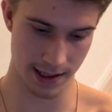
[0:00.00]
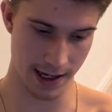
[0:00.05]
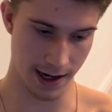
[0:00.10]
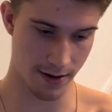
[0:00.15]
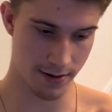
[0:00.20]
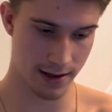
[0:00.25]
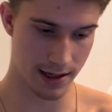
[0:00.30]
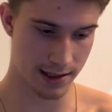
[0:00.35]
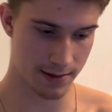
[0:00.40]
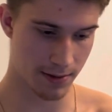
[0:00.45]

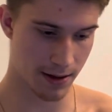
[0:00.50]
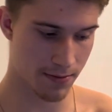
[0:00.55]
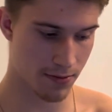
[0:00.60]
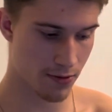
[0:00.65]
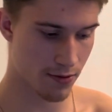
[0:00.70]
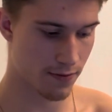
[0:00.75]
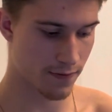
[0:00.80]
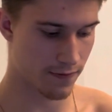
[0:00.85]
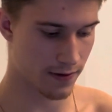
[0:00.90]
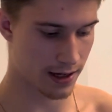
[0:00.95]
nowadays,
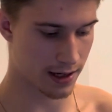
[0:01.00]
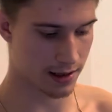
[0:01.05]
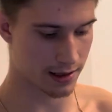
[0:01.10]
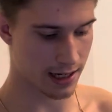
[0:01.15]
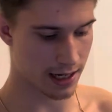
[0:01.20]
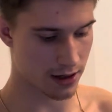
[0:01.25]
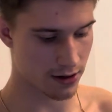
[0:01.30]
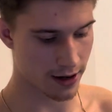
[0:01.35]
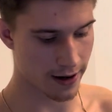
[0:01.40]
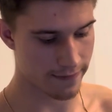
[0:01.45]
people think
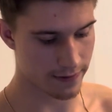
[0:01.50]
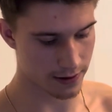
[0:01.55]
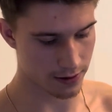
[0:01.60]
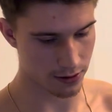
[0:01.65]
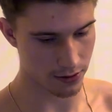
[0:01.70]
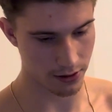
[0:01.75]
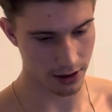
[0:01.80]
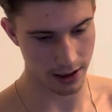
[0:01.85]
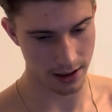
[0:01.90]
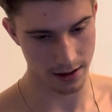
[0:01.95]
that you have to do
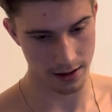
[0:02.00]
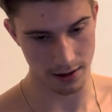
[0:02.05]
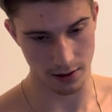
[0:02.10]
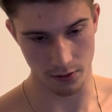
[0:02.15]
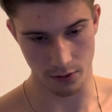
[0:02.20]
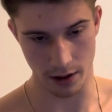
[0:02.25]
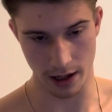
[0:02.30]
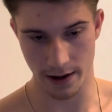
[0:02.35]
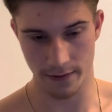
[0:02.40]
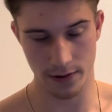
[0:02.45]
it
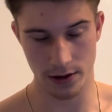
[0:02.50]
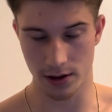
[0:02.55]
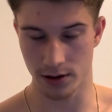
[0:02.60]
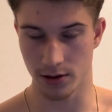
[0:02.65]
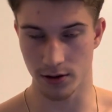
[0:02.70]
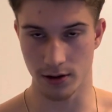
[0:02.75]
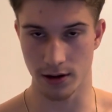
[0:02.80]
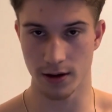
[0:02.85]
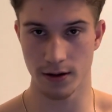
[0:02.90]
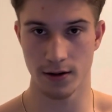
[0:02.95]
whatever you're
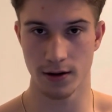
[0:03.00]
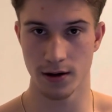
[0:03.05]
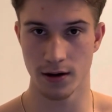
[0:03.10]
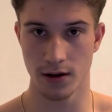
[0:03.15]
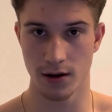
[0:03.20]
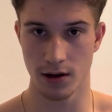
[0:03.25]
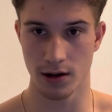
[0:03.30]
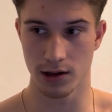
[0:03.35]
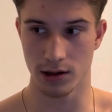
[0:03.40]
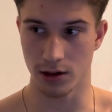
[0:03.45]
doing
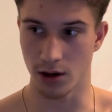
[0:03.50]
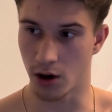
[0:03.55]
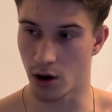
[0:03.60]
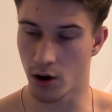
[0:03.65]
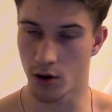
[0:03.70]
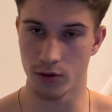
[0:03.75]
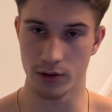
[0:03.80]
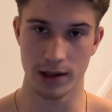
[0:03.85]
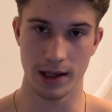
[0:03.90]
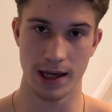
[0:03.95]
the
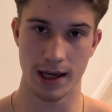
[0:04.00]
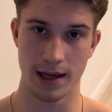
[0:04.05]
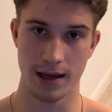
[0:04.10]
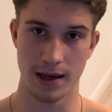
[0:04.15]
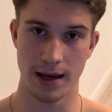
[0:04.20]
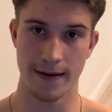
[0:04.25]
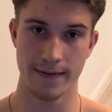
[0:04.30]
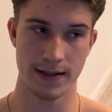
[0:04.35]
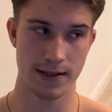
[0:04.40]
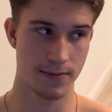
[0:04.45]
whole day. You
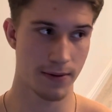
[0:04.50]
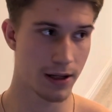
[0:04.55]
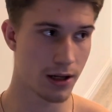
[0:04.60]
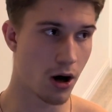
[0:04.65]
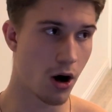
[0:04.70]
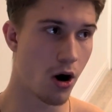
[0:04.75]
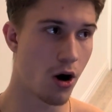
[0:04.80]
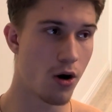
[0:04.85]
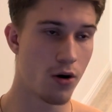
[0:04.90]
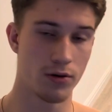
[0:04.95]
have to spend a
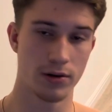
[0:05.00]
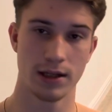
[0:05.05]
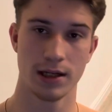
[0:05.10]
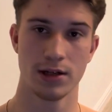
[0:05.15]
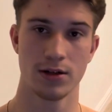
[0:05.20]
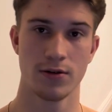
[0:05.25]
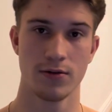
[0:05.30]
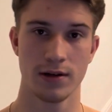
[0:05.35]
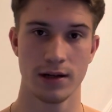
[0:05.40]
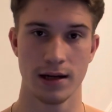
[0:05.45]
whole day
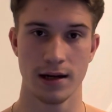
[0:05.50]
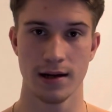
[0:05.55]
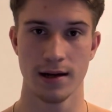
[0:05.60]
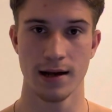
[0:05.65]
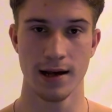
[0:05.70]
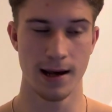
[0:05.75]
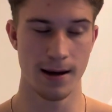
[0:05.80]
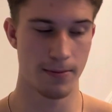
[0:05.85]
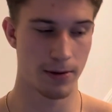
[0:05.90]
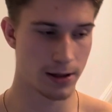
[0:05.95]
doing it.
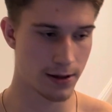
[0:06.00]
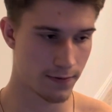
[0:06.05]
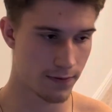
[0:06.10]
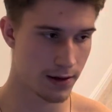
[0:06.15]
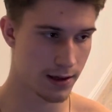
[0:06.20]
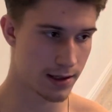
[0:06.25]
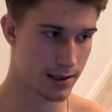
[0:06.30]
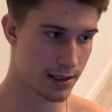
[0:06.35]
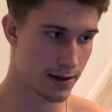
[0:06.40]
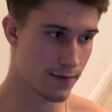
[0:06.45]
But the thing
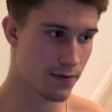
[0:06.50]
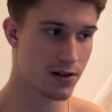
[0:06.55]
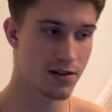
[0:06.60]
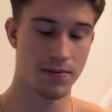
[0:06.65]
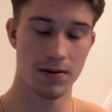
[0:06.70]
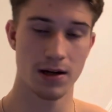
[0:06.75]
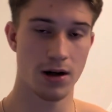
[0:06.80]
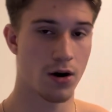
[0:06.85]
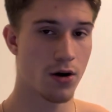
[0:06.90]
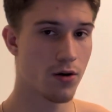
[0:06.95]
is, if you
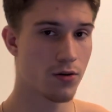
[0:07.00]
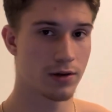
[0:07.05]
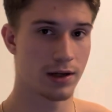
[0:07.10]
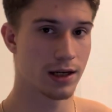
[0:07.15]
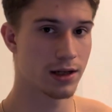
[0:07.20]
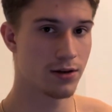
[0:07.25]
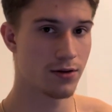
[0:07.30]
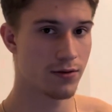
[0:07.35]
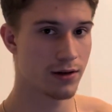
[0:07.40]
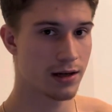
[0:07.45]
spend a whole day
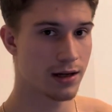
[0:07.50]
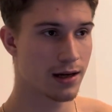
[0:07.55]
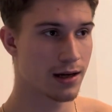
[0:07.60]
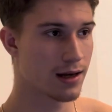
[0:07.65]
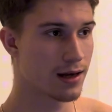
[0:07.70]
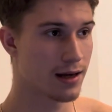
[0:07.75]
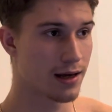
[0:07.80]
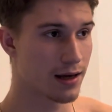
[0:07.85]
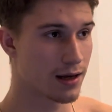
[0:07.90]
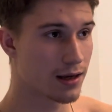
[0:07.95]
doing it,
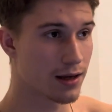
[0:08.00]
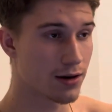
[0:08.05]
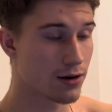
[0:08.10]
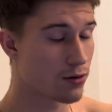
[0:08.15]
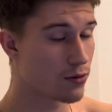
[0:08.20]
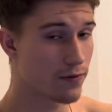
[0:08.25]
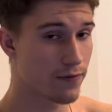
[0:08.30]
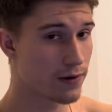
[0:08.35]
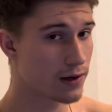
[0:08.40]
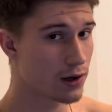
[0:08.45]
you know,
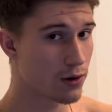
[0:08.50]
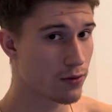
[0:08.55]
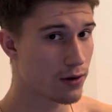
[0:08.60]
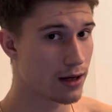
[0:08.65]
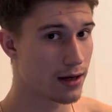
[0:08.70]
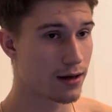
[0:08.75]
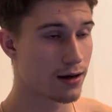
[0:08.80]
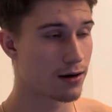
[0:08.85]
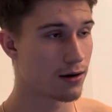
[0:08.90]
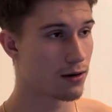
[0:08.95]
within a
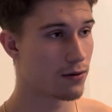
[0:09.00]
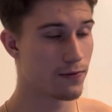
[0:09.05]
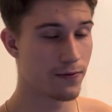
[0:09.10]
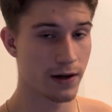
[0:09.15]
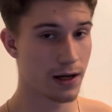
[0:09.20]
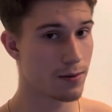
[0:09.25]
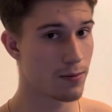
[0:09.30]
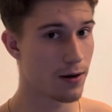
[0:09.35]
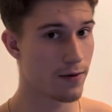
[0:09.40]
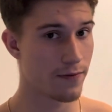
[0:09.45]
week, within
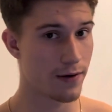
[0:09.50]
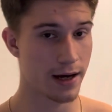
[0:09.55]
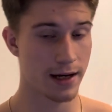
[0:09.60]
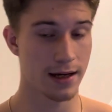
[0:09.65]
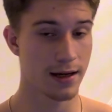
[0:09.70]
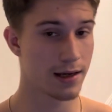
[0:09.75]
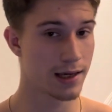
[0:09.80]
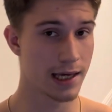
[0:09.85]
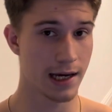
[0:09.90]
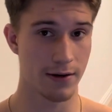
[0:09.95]
a month, I
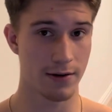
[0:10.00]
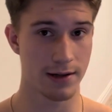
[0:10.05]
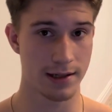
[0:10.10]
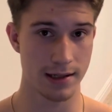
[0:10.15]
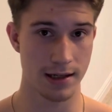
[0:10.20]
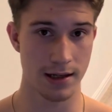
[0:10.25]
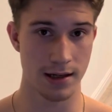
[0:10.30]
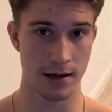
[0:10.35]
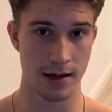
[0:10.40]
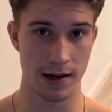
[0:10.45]
can
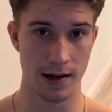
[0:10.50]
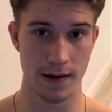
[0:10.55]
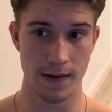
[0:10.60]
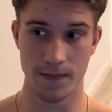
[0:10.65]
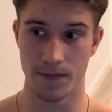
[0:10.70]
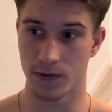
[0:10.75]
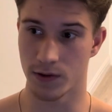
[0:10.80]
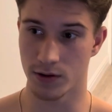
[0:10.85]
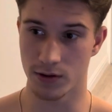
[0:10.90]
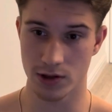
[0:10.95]
guarantee
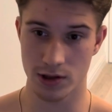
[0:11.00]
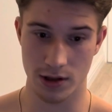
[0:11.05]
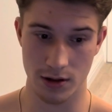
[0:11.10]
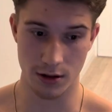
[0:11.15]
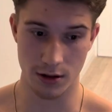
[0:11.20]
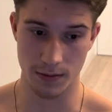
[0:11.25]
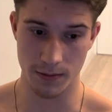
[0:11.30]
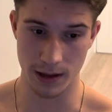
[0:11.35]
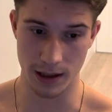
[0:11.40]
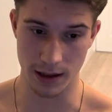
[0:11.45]
you're just
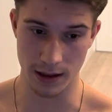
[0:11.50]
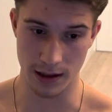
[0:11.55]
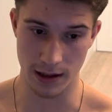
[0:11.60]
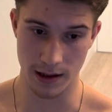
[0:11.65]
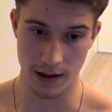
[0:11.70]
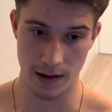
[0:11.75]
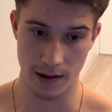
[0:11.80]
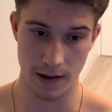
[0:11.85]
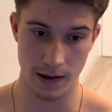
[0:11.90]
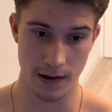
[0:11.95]
be
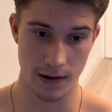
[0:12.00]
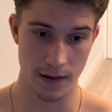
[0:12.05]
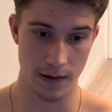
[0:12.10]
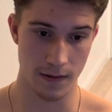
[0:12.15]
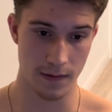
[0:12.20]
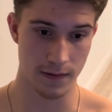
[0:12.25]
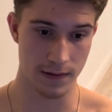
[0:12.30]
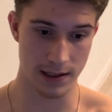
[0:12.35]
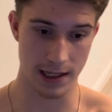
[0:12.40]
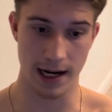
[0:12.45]

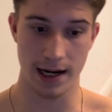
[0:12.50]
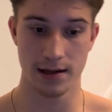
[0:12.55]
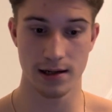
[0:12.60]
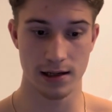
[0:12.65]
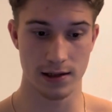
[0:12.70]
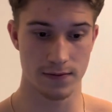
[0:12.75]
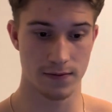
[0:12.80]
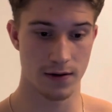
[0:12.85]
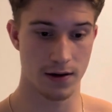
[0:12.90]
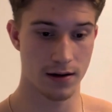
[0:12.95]
tired as
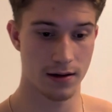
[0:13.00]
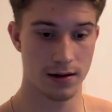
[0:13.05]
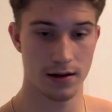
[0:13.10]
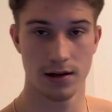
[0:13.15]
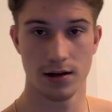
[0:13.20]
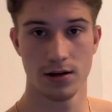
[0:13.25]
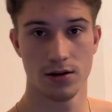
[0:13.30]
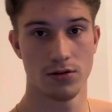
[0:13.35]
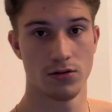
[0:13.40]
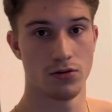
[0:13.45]
fuck.
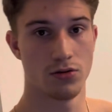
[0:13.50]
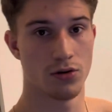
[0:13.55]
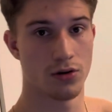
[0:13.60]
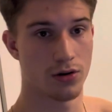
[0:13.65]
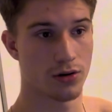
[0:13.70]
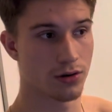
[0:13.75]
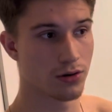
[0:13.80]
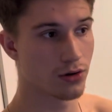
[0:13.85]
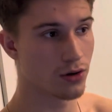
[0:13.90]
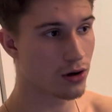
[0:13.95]
You're
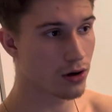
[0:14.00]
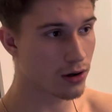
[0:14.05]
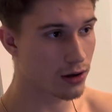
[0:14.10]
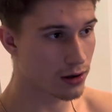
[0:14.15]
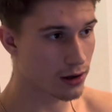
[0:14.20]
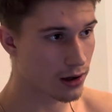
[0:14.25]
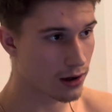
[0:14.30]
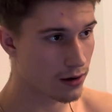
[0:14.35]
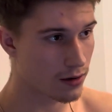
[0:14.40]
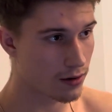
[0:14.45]
not
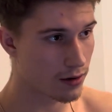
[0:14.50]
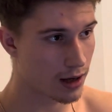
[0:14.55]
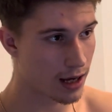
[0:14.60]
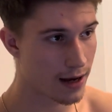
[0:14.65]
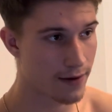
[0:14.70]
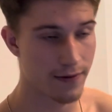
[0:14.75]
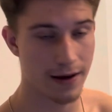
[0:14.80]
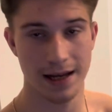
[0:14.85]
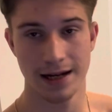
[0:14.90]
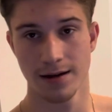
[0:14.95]
gonna
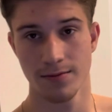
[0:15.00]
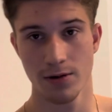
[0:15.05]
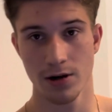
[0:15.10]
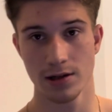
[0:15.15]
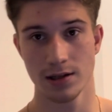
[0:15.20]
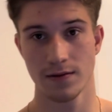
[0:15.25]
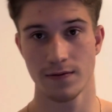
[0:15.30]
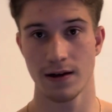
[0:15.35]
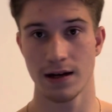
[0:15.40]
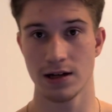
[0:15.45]
have any
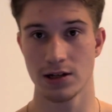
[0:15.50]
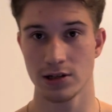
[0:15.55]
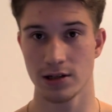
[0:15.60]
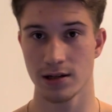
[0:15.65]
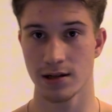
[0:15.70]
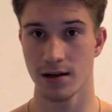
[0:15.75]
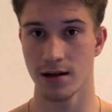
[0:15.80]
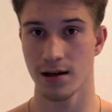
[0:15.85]
motivation